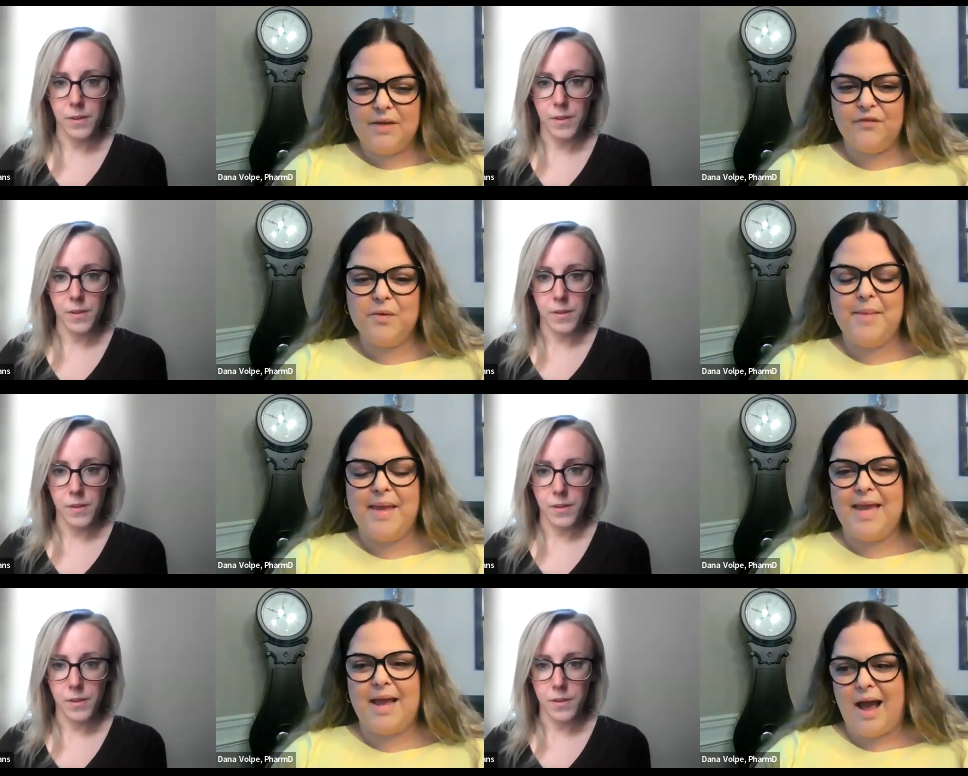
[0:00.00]
Speaker 1: for
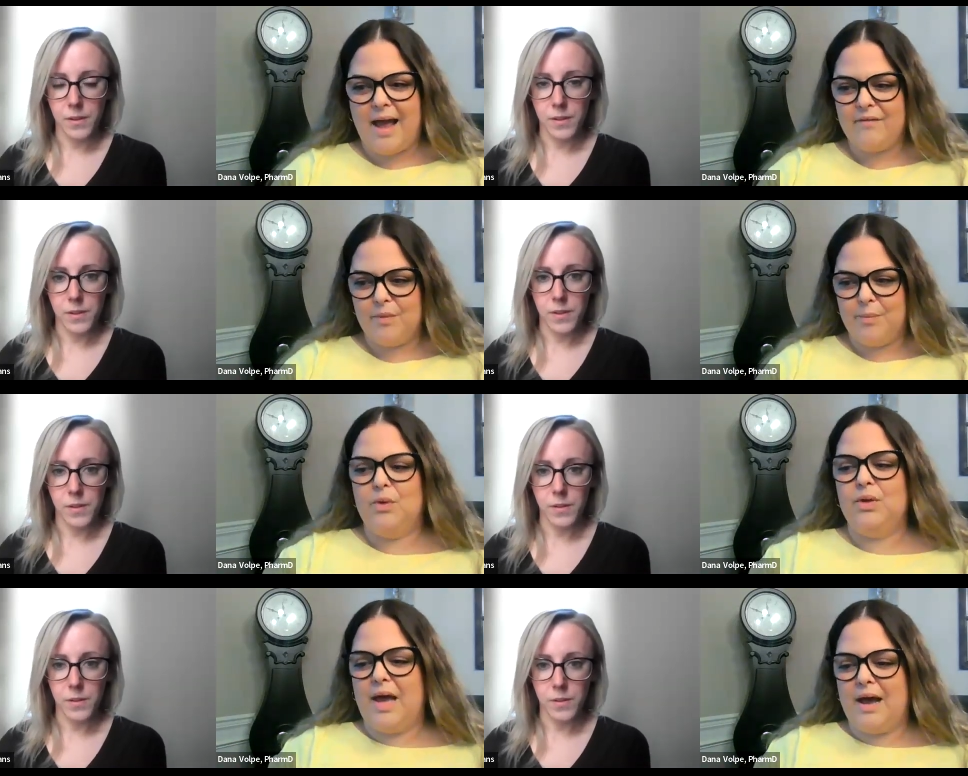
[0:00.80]
me, I have a
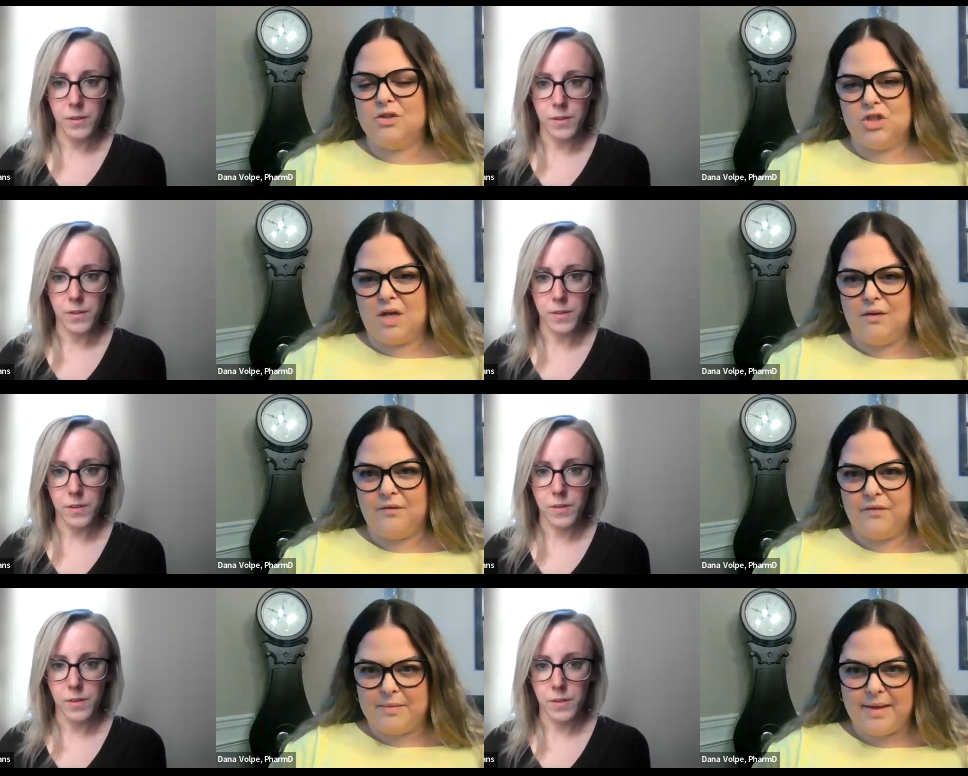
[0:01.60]
pull out shelf
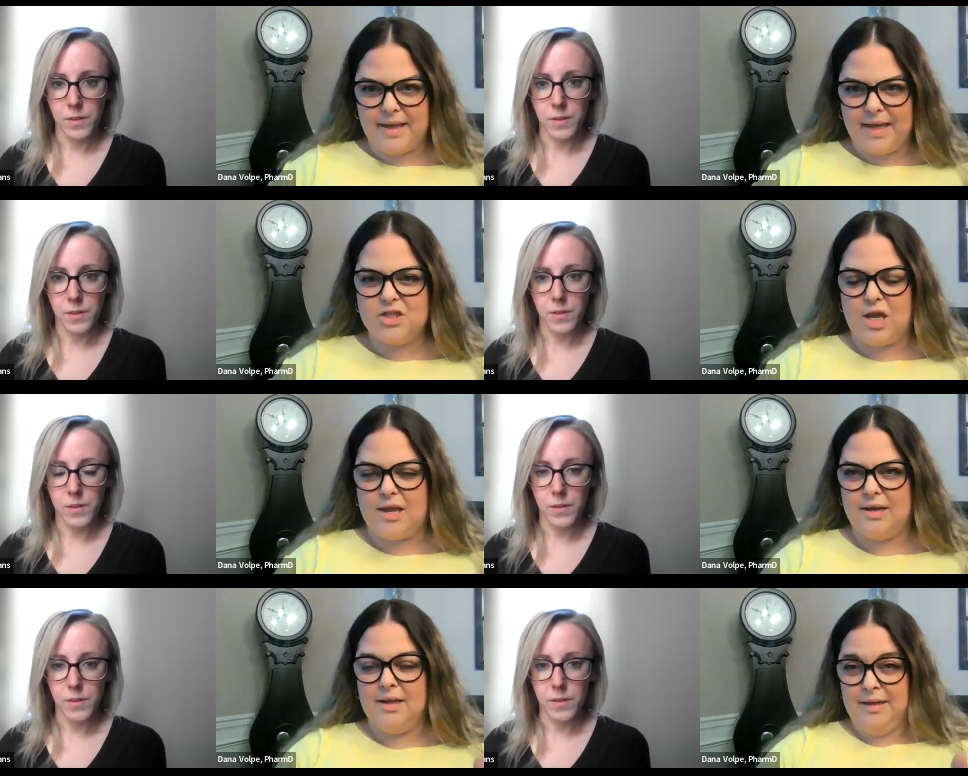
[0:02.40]
in my
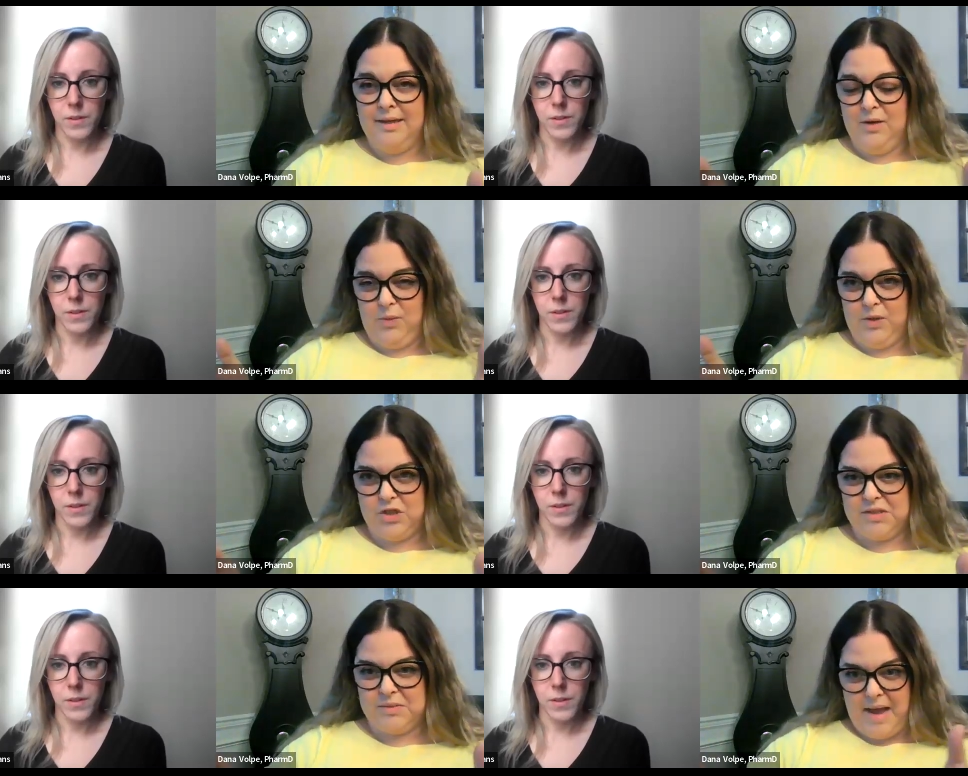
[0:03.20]
kitchen, which
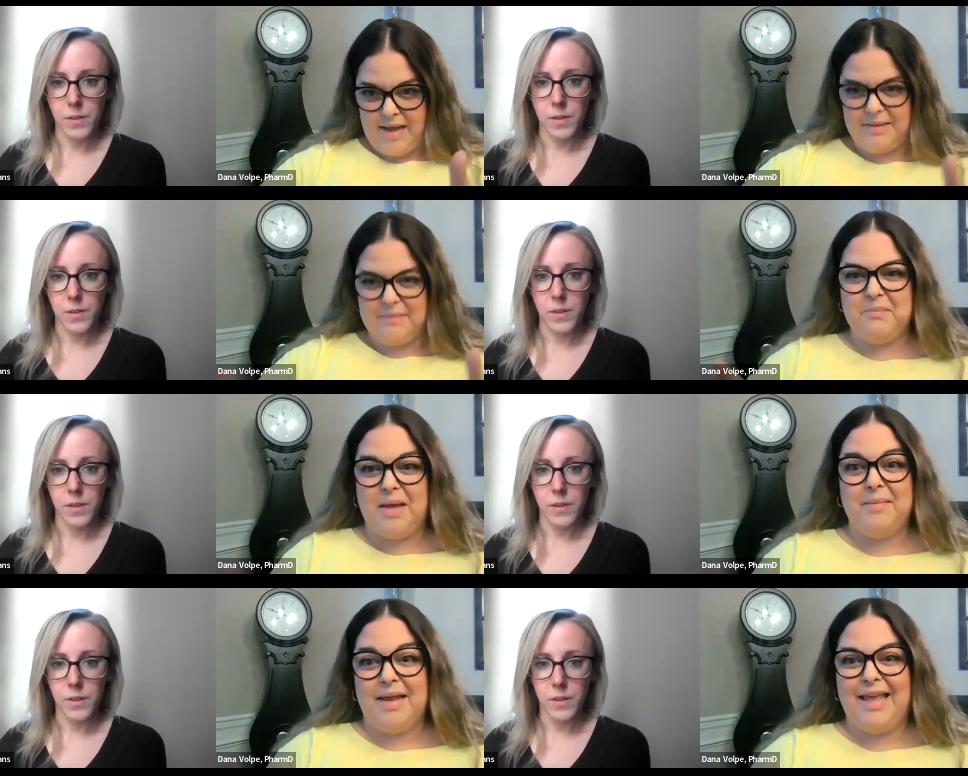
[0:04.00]
is my, my
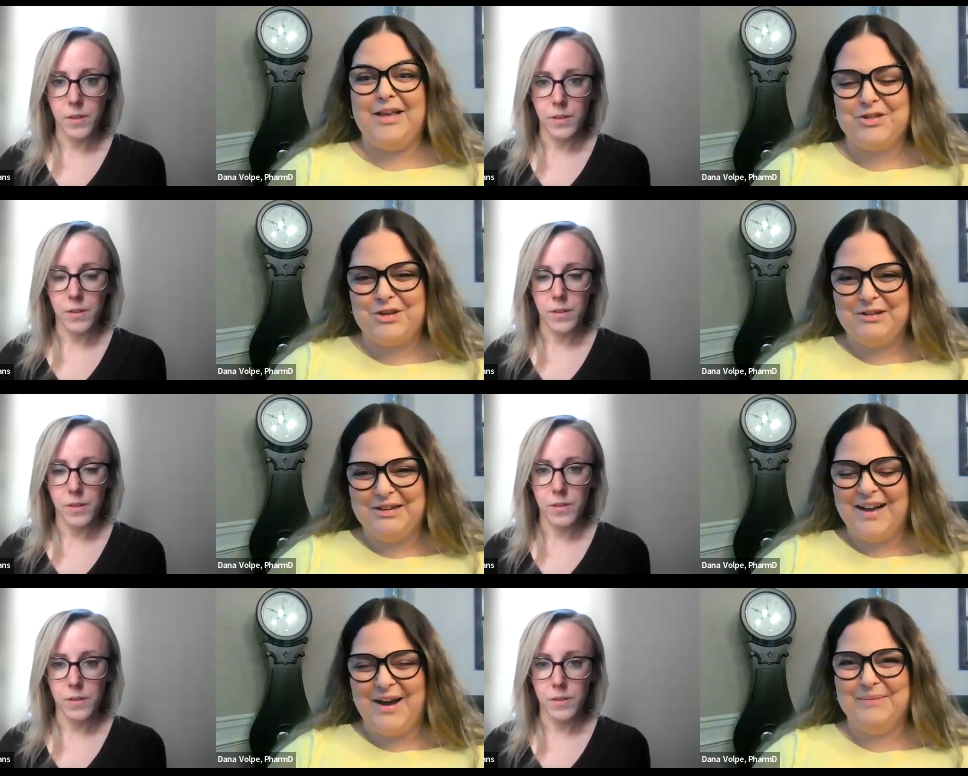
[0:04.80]
medication
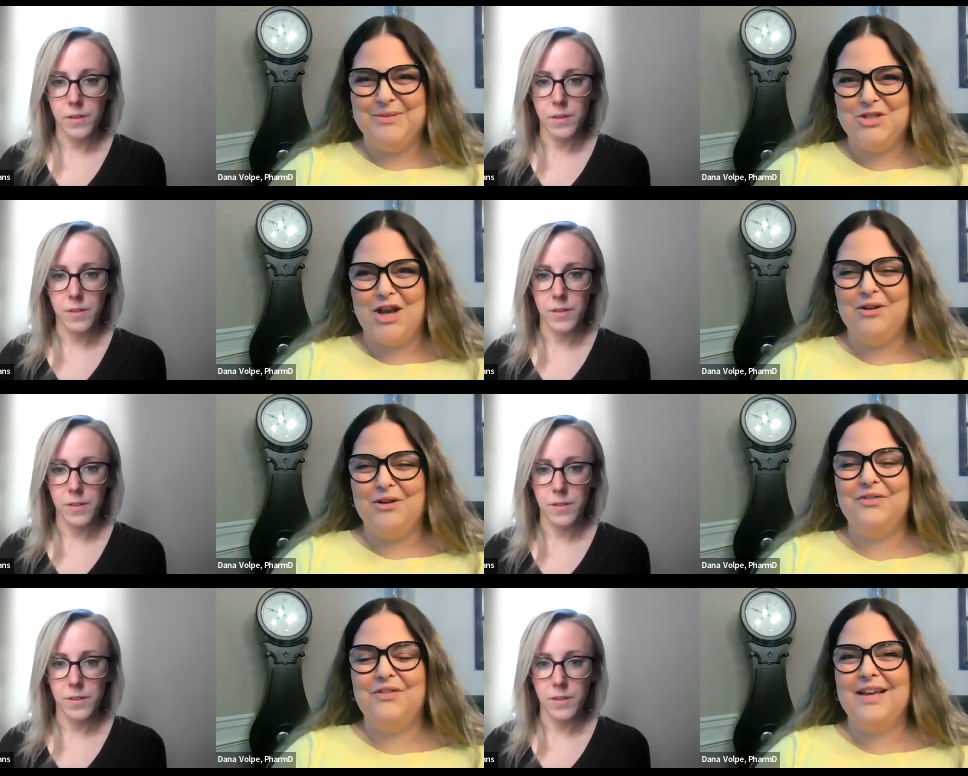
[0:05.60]
um,
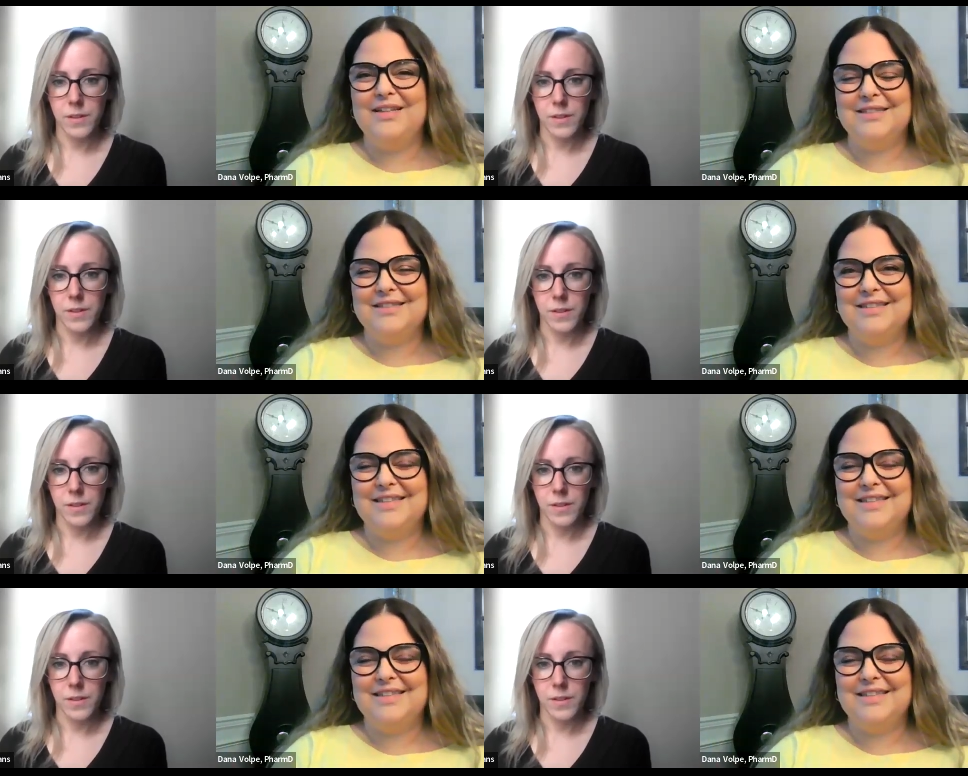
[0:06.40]
shelf. It's